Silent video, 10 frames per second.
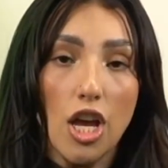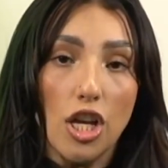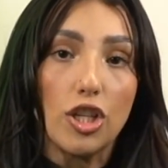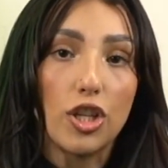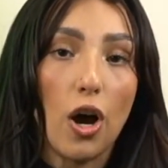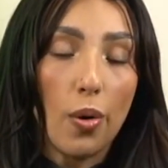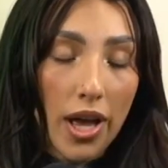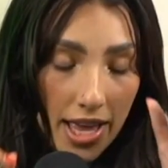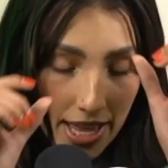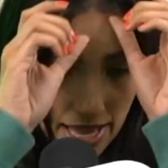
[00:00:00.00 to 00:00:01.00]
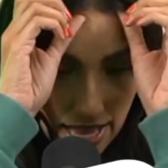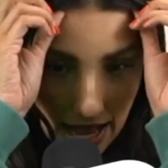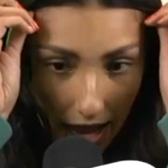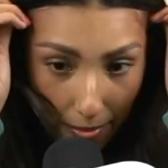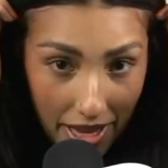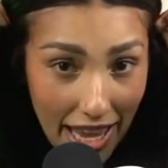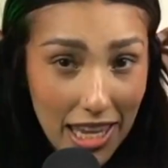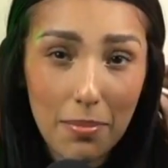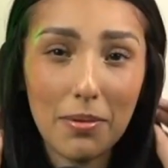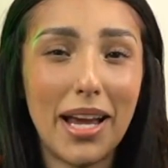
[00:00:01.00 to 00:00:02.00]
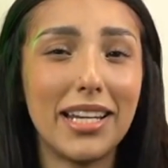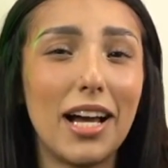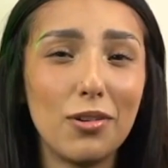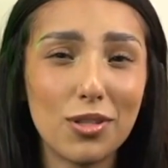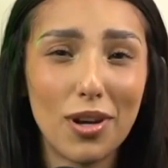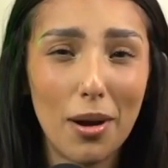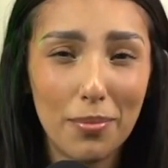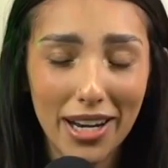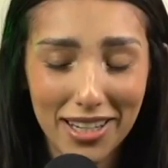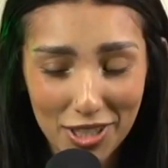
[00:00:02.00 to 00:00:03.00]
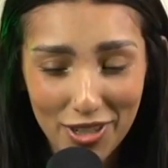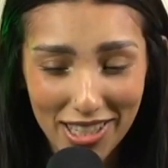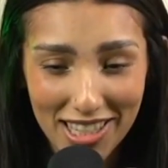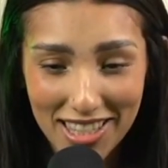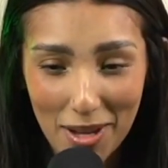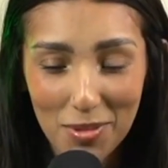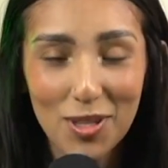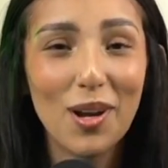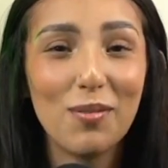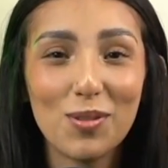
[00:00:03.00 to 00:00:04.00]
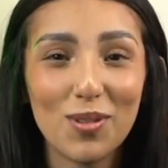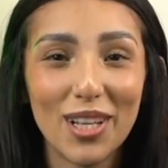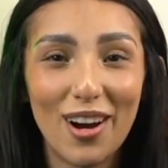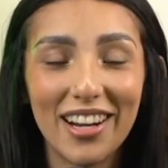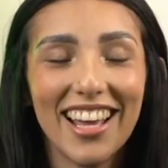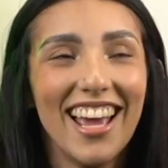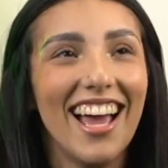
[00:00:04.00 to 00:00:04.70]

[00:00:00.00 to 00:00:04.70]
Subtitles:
So, and keep in mind, I also got pregnant during this time, so it was really hard.